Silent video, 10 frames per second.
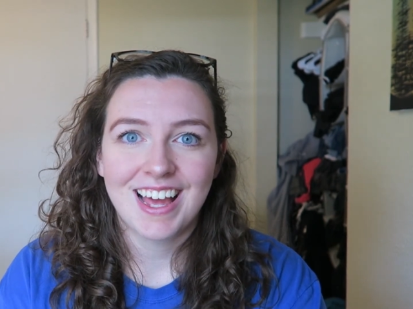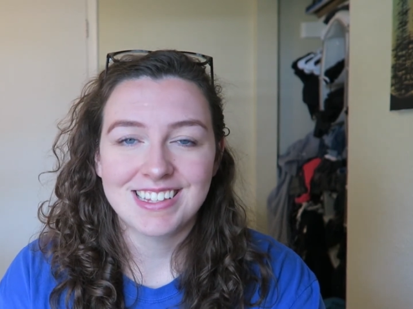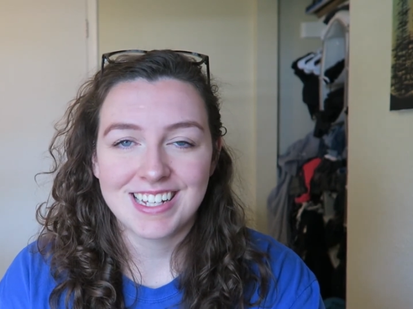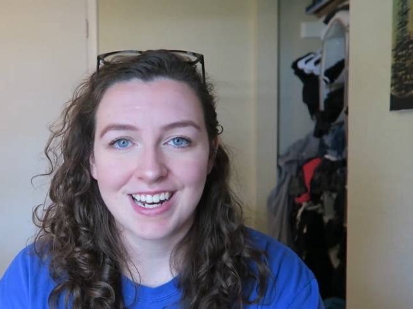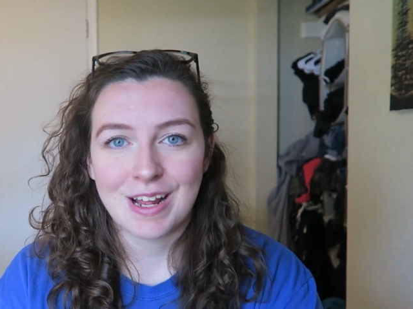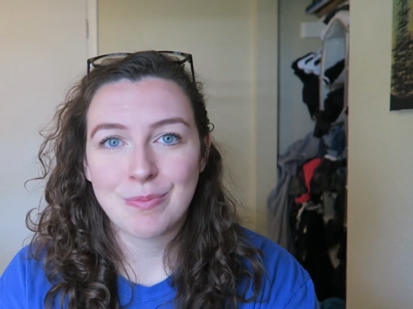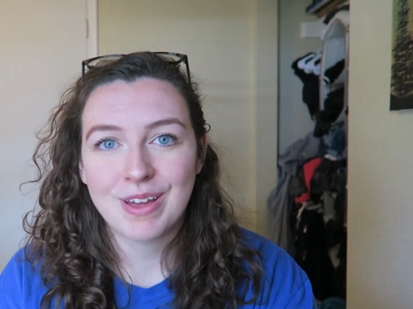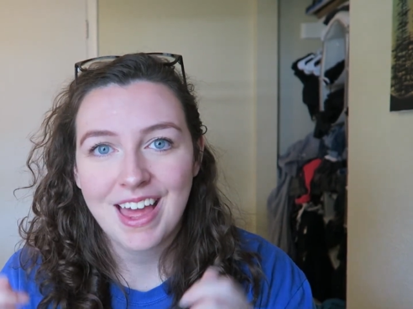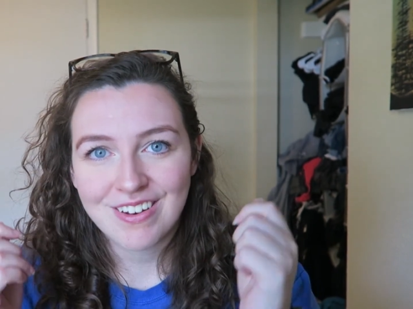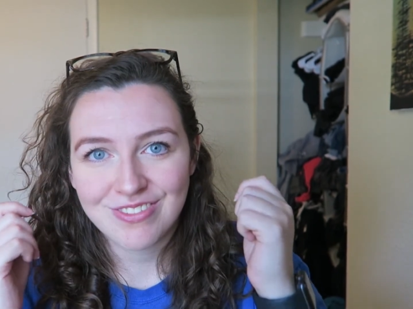I didn't I
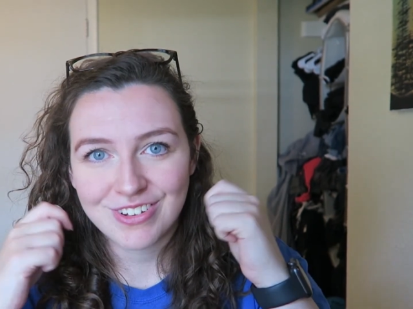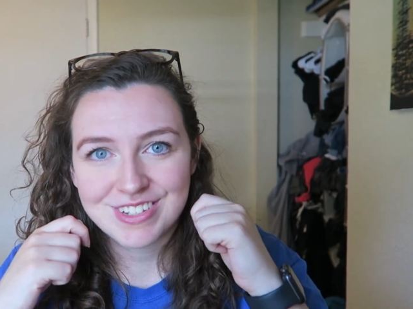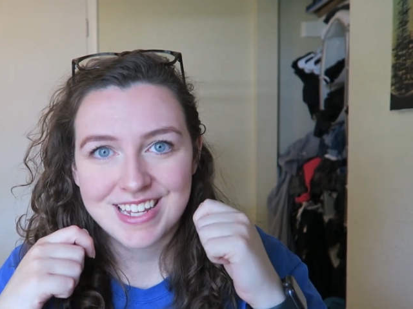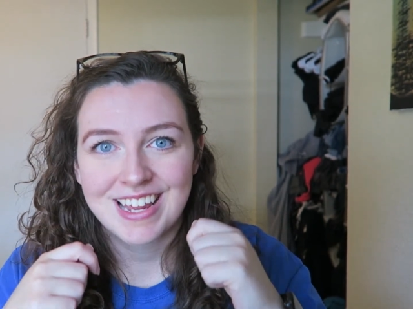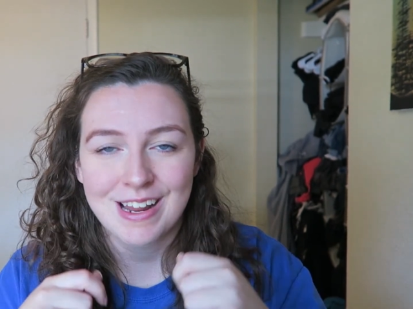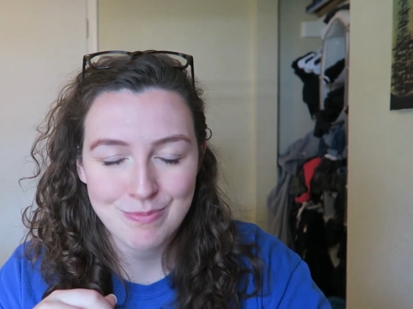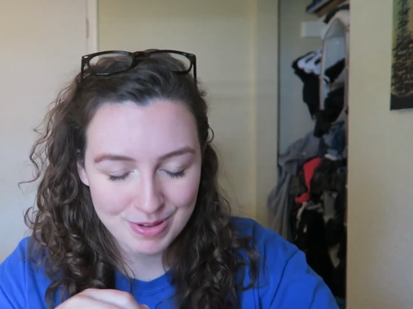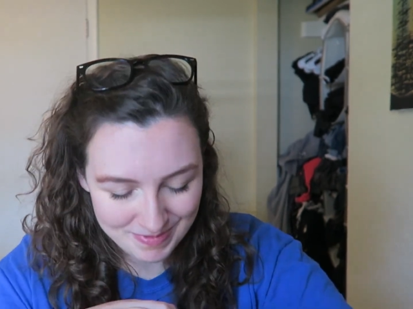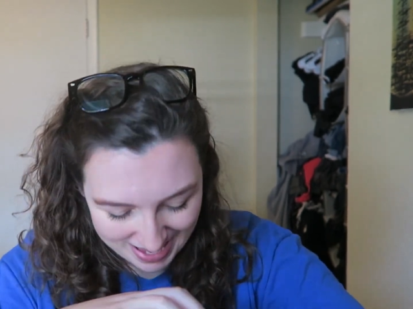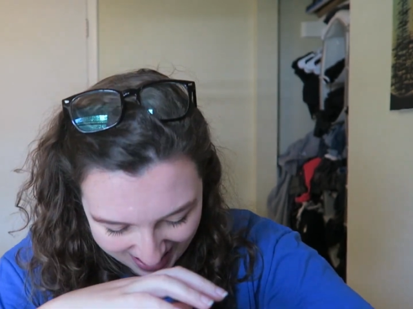put headphones in I
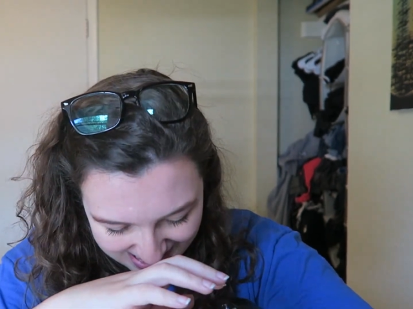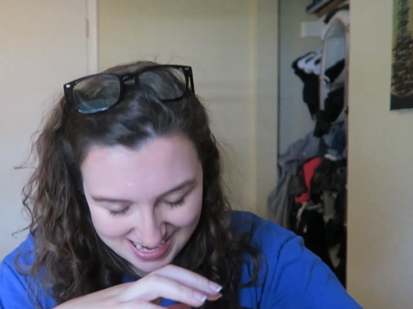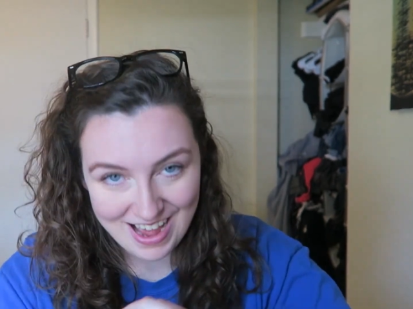put my head